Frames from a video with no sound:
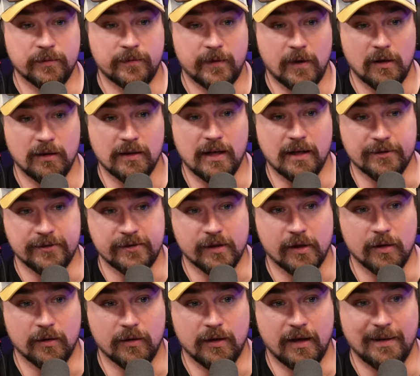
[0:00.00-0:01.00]
Fallout
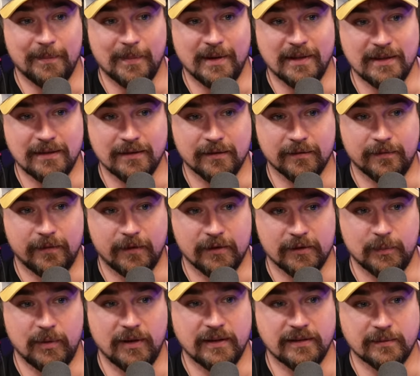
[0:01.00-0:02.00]
show, I might need to first
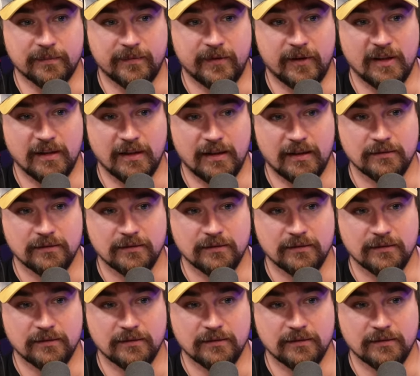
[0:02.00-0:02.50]
play some Fallout.